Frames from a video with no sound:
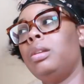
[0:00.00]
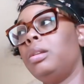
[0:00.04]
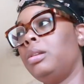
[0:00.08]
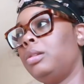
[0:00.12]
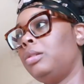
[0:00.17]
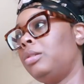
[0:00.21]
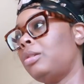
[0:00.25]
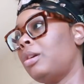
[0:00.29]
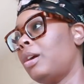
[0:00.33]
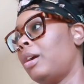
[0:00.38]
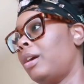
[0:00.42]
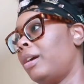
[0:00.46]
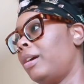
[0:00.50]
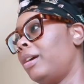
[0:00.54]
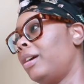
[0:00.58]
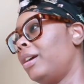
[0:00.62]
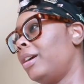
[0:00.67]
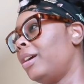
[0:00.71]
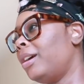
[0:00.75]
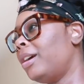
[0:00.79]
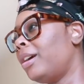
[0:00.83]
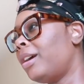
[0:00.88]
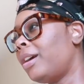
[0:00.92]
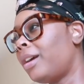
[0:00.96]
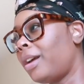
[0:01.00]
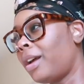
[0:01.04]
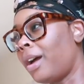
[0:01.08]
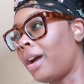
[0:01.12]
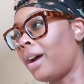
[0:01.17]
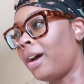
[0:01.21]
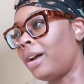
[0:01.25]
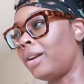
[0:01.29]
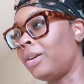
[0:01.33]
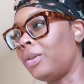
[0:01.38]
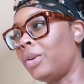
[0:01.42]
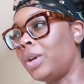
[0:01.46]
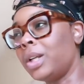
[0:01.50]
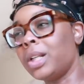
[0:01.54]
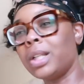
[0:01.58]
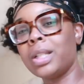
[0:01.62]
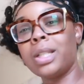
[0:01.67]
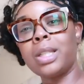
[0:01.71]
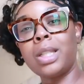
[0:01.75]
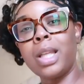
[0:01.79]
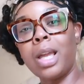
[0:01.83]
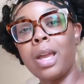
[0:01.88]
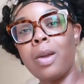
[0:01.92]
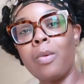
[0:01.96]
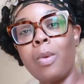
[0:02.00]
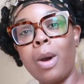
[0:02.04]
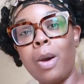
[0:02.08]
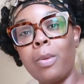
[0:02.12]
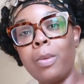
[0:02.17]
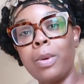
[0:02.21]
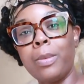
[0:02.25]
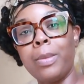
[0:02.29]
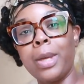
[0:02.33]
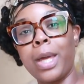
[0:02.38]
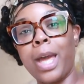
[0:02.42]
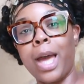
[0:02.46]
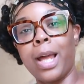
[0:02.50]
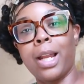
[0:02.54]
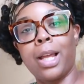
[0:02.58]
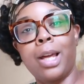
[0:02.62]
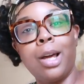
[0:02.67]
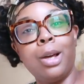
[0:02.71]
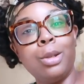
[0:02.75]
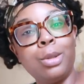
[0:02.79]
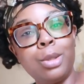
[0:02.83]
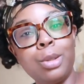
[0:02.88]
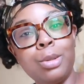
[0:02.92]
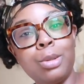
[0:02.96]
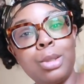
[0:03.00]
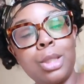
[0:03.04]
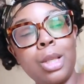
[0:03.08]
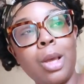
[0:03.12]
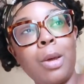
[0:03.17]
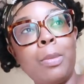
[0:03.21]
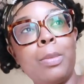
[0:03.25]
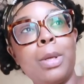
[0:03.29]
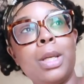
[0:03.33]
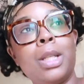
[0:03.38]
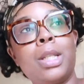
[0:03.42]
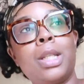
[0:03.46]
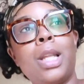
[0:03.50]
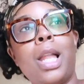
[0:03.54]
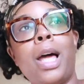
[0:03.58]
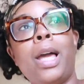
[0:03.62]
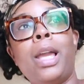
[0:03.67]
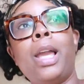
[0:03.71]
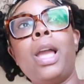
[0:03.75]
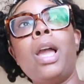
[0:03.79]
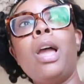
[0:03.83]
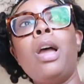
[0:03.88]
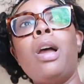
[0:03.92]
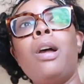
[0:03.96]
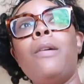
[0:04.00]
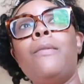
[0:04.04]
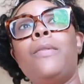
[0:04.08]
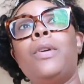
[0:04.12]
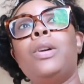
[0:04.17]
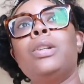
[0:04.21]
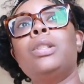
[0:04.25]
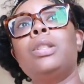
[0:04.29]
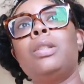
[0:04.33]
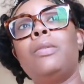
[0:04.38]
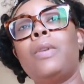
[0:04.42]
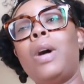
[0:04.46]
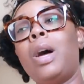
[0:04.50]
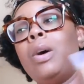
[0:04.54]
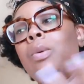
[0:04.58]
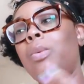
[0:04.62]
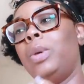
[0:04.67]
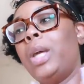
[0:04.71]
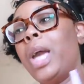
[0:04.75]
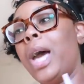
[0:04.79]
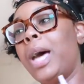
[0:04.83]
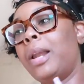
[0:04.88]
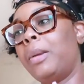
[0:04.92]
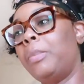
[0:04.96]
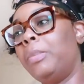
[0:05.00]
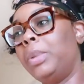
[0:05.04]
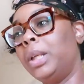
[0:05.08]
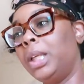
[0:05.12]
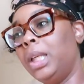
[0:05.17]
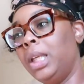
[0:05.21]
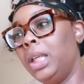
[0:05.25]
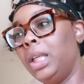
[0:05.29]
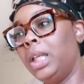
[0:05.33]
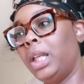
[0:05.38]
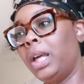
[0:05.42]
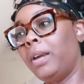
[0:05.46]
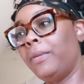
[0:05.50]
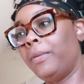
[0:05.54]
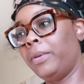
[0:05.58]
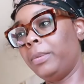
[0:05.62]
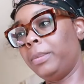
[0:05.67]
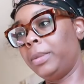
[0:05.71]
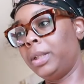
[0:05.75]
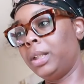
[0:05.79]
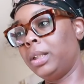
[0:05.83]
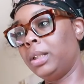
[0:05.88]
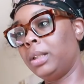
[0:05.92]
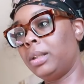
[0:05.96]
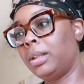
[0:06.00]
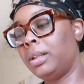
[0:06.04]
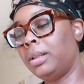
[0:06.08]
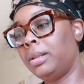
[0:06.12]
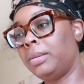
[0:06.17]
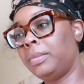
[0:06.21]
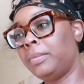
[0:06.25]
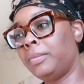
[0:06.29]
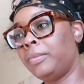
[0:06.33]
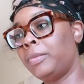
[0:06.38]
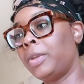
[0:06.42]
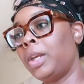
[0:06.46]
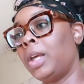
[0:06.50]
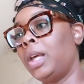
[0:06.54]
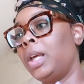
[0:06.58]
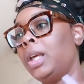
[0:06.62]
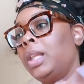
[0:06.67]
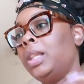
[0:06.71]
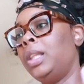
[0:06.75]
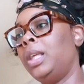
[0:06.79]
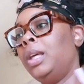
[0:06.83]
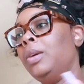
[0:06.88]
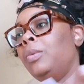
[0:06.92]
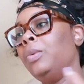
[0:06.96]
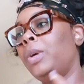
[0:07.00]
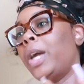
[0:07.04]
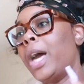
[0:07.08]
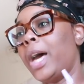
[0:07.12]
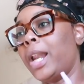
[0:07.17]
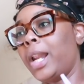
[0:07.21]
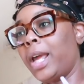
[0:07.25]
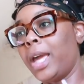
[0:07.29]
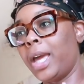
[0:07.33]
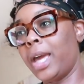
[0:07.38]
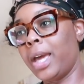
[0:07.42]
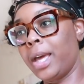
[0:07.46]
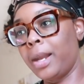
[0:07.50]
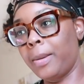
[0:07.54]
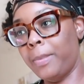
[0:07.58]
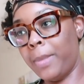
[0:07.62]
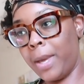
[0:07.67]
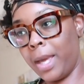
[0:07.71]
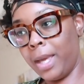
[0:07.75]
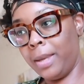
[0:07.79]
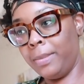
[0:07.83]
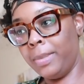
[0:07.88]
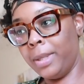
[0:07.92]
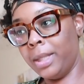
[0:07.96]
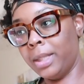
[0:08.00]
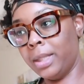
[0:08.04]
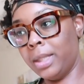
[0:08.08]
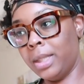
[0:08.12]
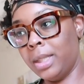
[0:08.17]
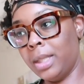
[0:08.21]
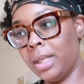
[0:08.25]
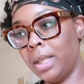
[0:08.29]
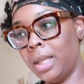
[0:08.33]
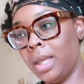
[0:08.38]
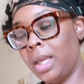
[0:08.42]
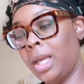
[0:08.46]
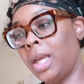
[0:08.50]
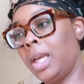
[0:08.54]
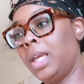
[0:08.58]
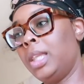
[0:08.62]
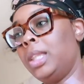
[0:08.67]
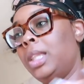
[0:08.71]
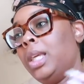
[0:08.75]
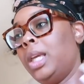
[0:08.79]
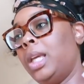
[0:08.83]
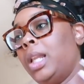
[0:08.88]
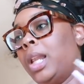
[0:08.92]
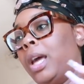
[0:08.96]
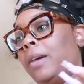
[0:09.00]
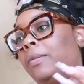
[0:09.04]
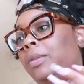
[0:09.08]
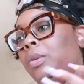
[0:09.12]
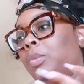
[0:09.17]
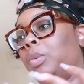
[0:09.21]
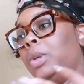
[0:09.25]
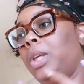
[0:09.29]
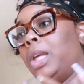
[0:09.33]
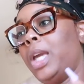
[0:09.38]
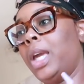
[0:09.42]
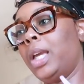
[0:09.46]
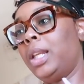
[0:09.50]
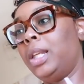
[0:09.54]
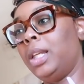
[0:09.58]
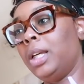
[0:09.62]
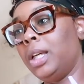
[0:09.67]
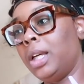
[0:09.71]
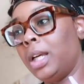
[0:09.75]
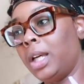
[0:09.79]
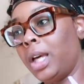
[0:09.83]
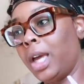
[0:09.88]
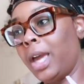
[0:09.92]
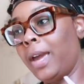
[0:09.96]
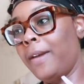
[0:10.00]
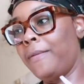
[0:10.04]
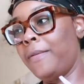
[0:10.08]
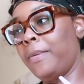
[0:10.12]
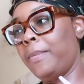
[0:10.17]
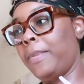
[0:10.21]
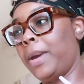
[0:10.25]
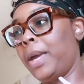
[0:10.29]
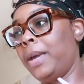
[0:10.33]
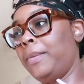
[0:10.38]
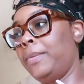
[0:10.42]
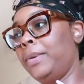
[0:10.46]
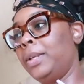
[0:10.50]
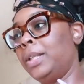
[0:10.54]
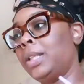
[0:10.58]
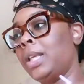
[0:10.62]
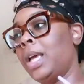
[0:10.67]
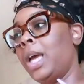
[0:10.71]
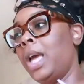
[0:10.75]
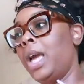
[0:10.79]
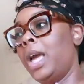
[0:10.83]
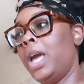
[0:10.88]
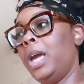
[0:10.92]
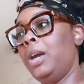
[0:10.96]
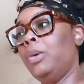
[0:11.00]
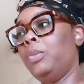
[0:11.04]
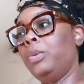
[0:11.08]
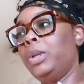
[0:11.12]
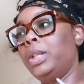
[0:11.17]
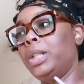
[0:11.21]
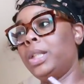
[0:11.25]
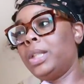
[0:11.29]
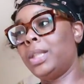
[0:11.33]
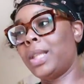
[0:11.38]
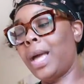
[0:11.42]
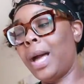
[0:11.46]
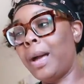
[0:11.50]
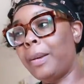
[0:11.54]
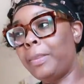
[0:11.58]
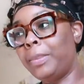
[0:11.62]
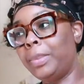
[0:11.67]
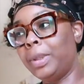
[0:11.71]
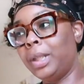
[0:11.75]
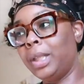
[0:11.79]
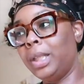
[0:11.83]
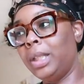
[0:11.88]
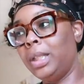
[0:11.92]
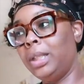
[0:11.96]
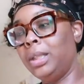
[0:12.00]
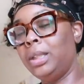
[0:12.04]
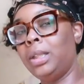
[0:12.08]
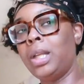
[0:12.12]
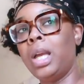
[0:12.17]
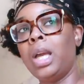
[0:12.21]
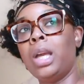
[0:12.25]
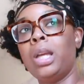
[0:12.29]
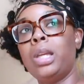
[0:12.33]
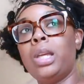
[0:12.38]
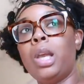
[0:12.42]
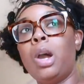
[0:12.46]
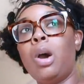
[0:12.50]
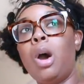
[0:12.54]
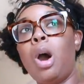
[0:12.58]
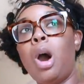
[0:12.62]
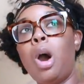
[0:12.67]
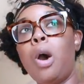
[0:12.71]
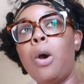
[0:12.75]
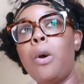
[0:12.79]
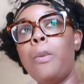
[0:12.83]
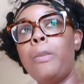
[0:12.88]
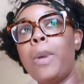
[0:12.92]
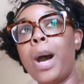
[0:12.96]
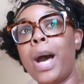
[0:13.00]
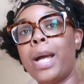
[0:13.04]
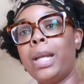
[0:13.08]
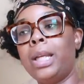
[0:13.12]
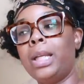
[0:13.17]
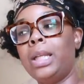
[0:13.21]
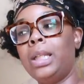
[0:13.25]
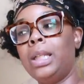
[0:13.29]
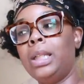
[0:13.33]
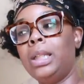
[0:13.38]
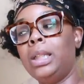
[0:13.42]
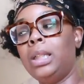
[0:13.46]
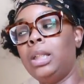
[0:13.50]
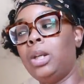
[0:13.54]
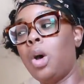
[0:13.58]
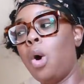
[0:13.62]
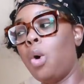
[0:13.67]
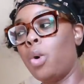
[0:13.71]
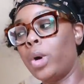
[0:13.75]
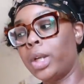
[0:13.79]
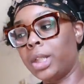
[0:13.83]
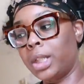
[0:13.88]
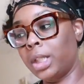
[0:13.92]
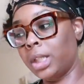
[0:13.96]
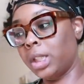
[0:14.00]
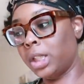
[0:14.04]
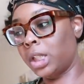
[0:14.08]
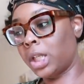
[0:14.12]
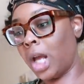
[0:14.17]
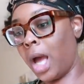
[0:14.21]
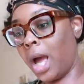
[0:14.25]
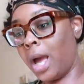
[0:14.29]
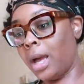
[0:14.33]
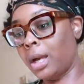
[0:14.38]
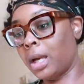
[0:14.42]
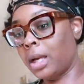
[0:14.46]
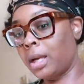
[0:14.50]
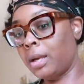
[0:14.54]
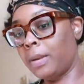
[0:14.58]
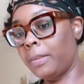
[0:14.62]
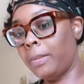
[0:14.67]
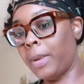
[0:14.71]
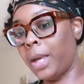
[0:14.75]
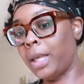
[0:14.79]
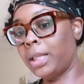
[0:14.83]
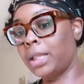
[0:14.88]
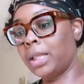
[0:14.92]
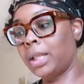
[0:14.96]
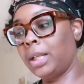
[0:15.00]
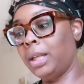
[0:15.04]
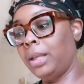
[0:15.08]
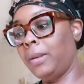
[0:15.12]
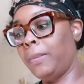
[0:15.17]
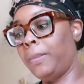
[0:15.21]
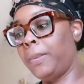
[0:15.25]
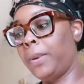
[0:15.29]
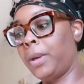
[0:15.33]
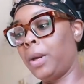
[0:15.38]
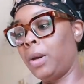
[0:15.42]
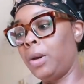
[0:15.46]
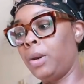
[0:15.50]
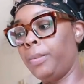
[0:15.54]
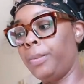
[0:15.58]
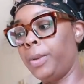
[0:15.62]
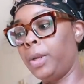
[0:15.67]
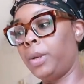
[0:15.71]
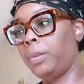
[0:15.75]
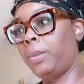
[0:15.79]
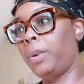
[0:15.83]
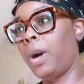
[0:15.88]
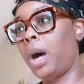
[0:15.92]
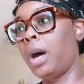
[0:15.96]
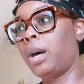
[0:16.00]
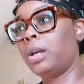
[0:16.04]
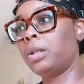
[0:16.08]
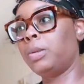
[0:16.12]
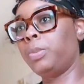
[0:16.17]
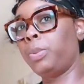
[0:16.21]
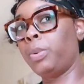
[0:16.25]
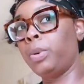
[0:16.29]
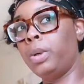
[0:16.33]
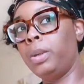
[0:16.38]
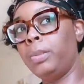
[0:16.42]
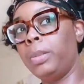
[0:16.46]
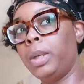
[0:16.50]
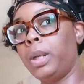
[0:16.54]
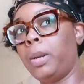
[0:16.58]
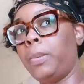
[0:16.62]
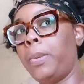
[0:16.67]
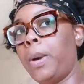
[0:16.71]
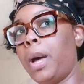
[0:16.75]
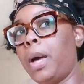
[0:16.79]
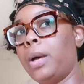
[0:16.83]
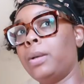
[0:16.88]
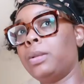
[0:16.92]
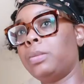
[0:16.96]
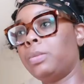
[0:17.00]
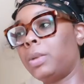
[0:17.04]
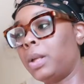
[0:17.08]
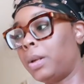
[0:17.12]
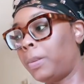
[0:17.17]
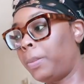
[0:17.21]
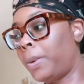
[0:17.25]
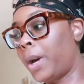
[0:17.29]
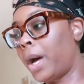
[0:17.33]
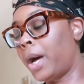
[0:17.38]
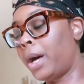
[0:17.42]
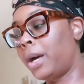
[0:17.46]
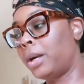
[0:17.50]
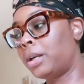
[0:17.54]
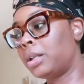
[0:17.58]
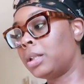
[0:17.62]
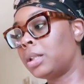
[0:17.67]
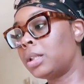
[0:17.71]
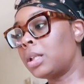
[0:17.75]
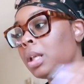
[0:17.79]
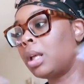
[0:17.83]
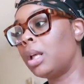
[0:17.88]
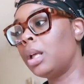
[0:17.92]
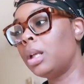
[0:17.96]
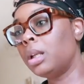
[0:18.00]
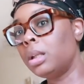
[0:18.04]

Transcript: you, i don't understand why women gotta go through so much like first of all we gotta bleed every month then we gotta have the babies then after we done having babies and we stop bleeding, your whole body go into shock. Basically perimenopause, premenopause, menopause.